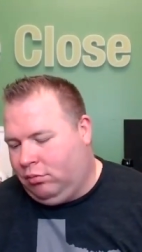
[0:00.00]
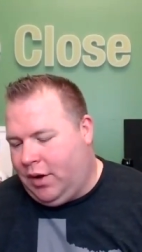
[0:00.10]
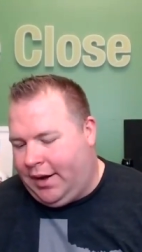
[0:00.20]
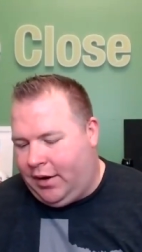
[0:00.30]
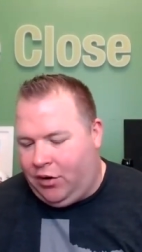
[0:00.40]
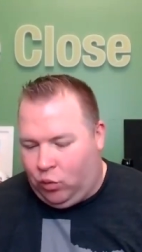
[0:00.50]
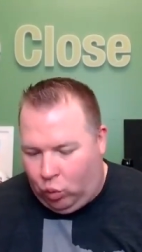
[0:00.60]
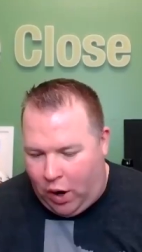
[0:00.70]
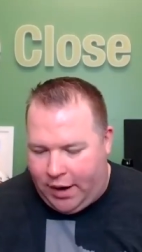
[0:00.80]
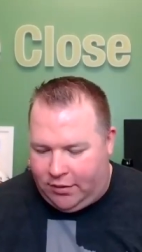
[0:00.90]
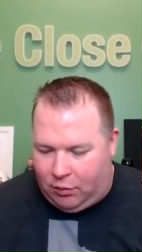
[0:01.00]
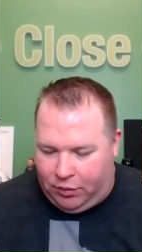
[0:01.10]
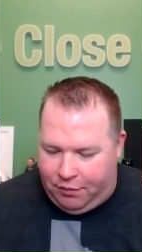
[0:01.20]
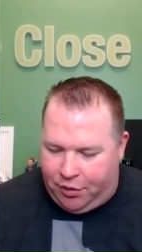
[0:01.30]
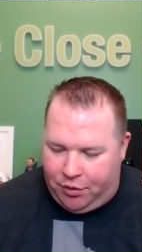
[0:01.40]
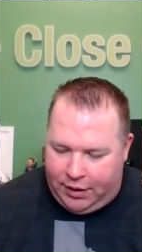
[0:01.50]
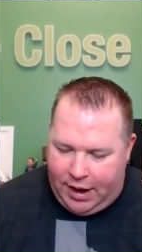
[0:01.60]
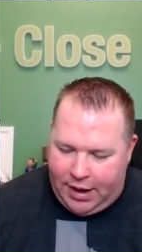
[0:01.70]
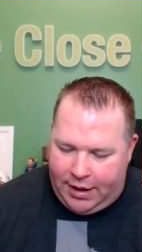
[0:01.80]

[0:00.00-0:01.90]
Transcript: I did this once, I will never do it again.